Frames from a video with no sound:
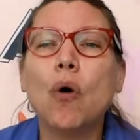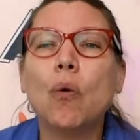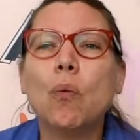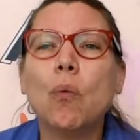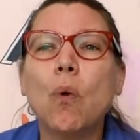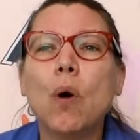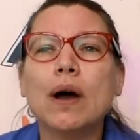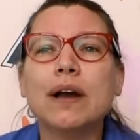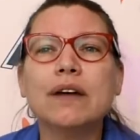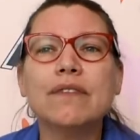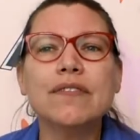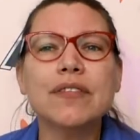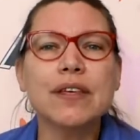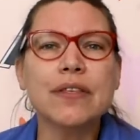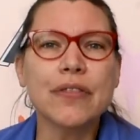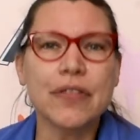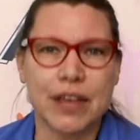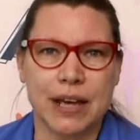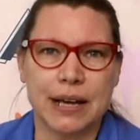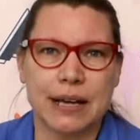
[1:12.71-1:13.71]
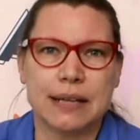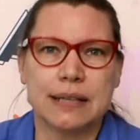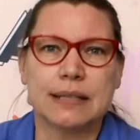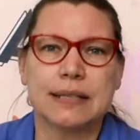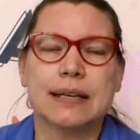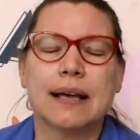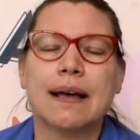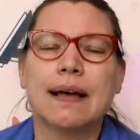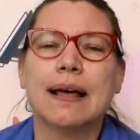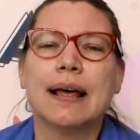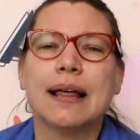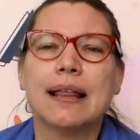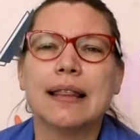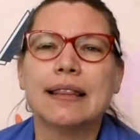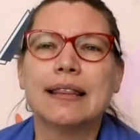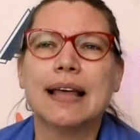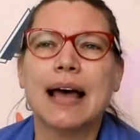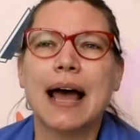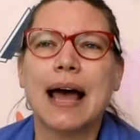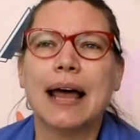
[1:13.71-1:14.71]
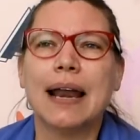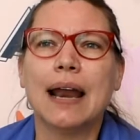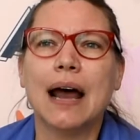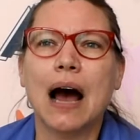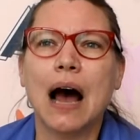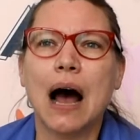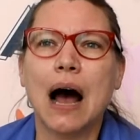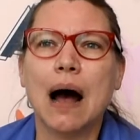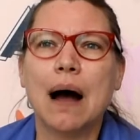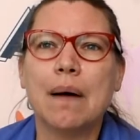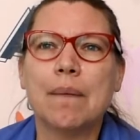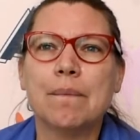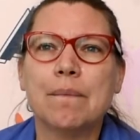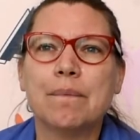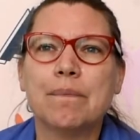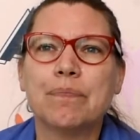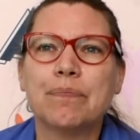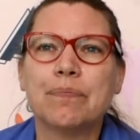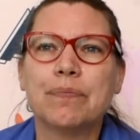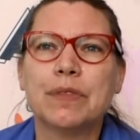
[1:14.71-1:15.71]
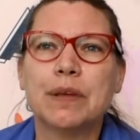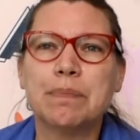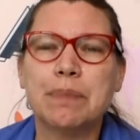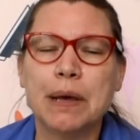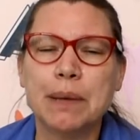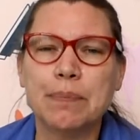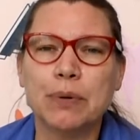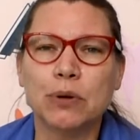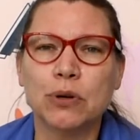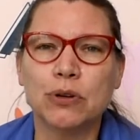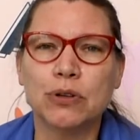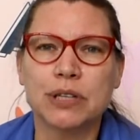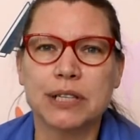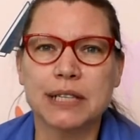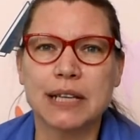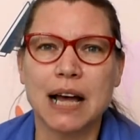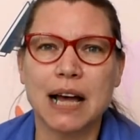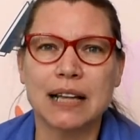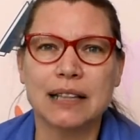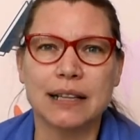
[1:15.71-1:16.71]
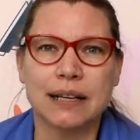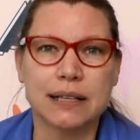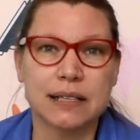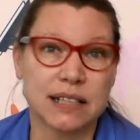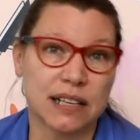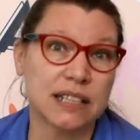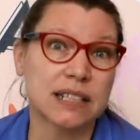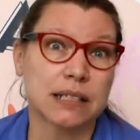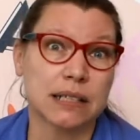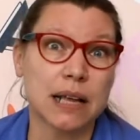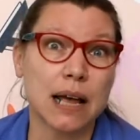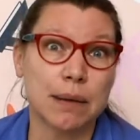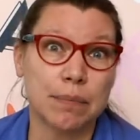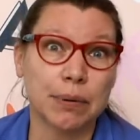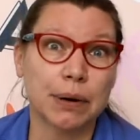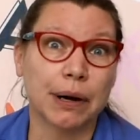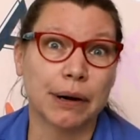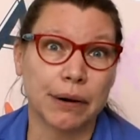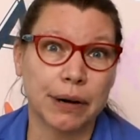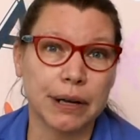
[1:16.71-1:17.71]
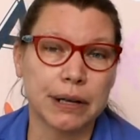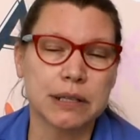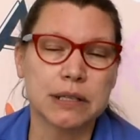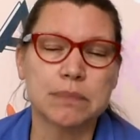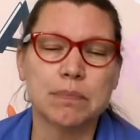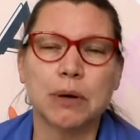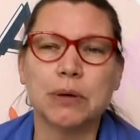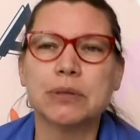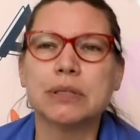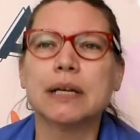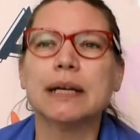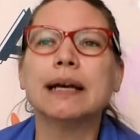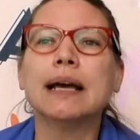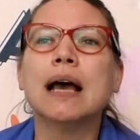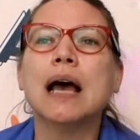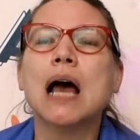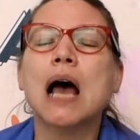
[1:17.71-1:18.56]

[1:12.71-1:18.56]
One of the things that the people who decide this, it's librarians mostly,